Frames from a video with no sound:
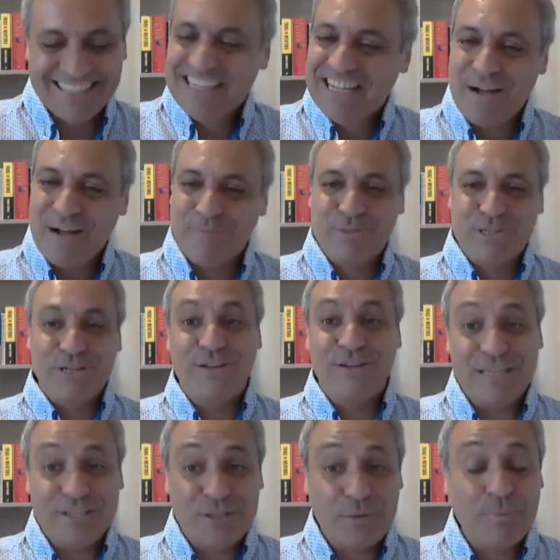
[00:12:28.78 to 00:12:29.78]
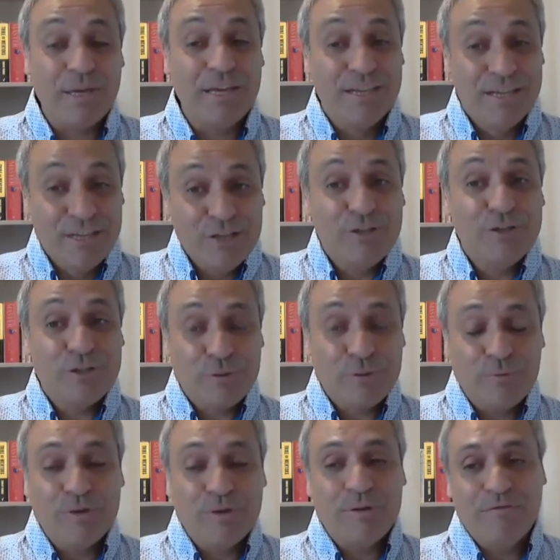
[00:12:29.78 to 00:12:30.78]
Absolutely.
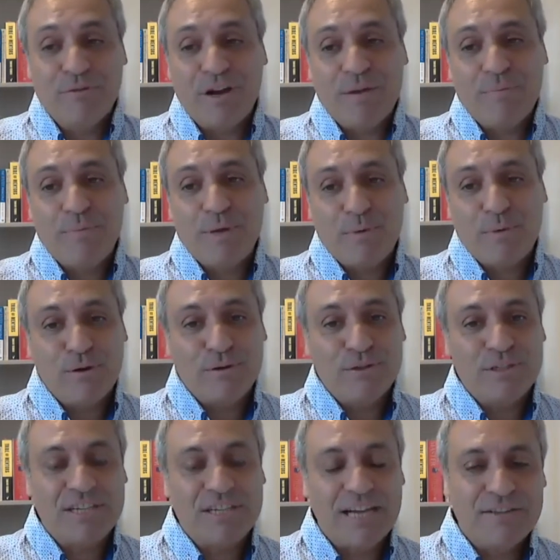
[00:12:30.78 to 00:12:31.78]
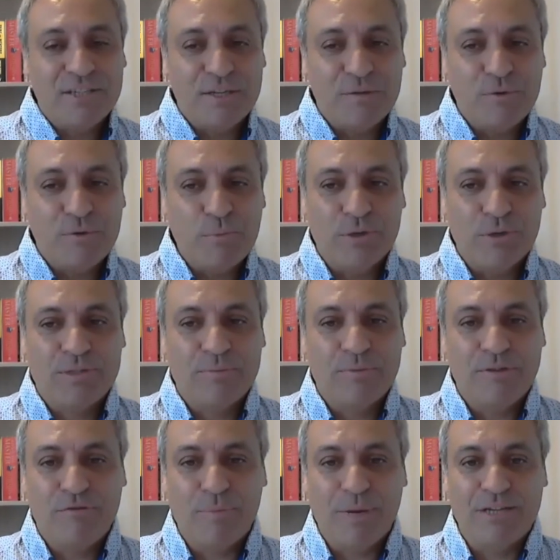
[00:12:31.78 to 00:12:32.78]
We'll invite people along to chat to you, and we'll put some
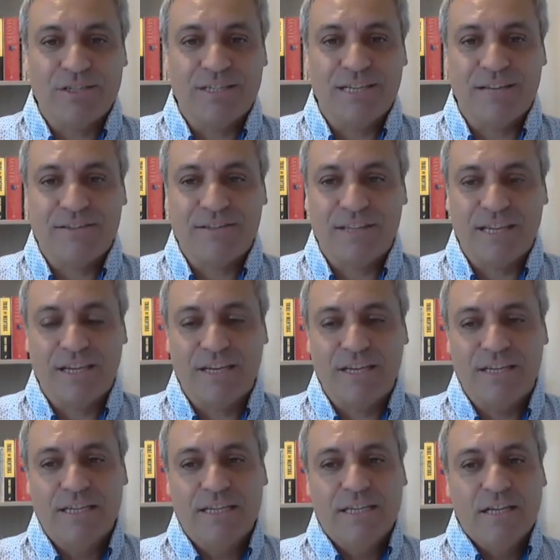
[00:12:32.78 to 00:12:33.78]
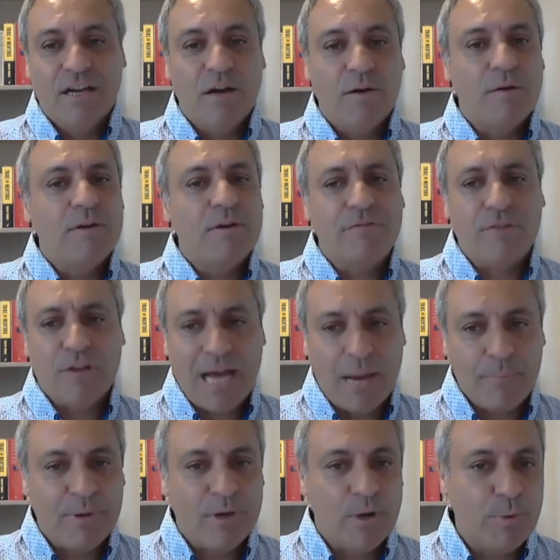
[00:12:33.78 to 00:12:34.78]
information there so they can, if you're
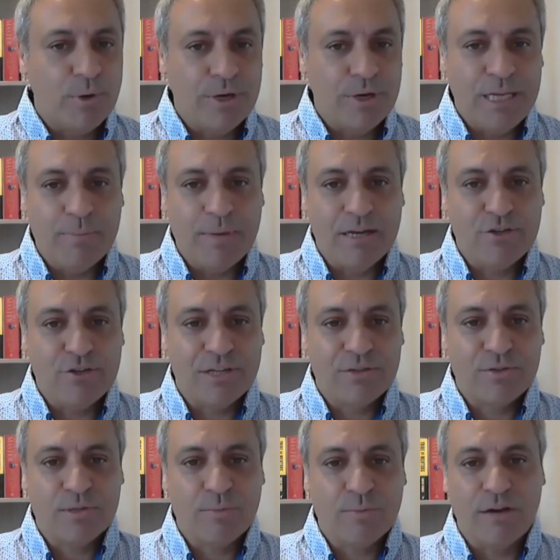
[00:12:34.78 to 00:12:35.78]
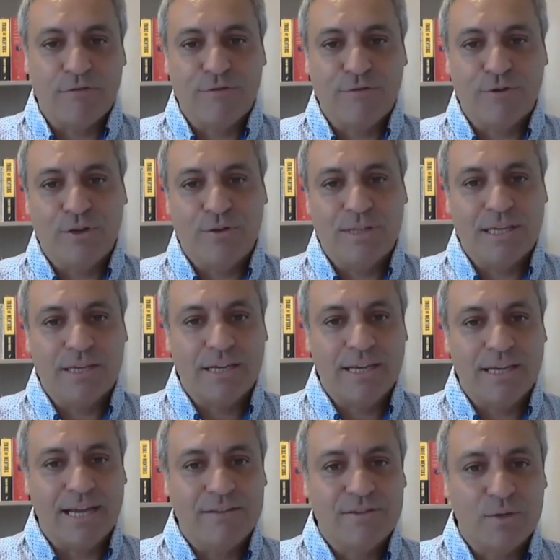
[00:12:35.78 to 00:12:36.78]
happy, I'll put an email address or something up for you, and they can
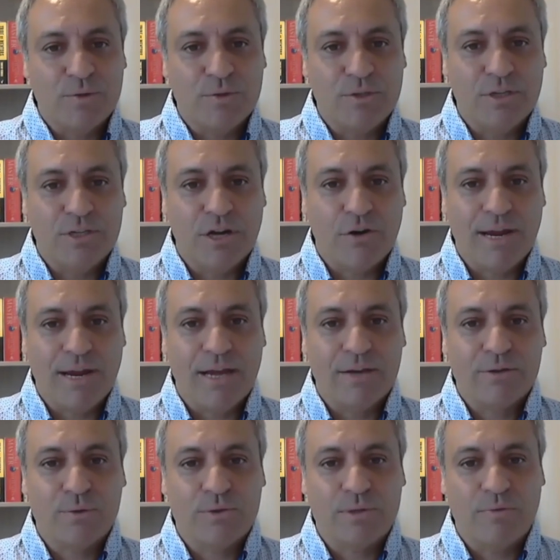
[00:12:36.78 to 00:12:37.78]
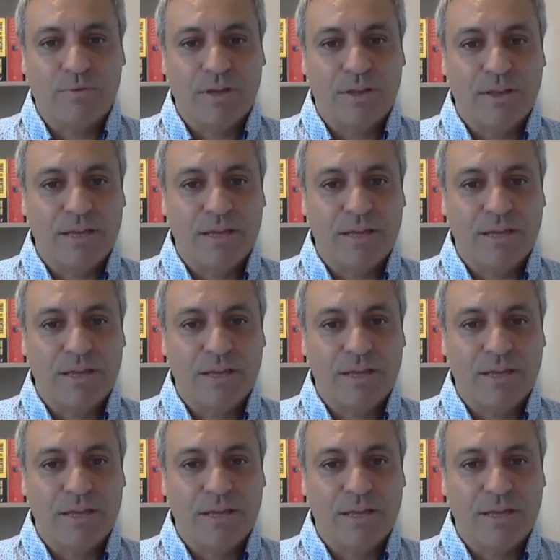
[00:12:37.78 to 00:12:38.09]
get in touch with you direct or something.